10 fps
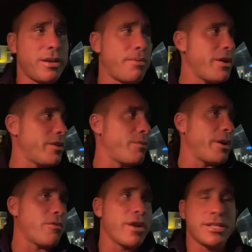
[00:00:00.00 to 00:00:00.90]
apparently went
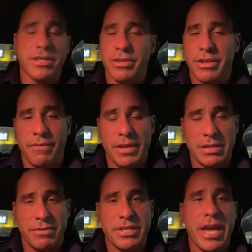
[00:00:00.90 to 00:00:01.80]
crazy on the
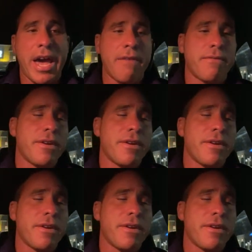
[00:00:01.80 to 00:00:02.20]
defensive staff.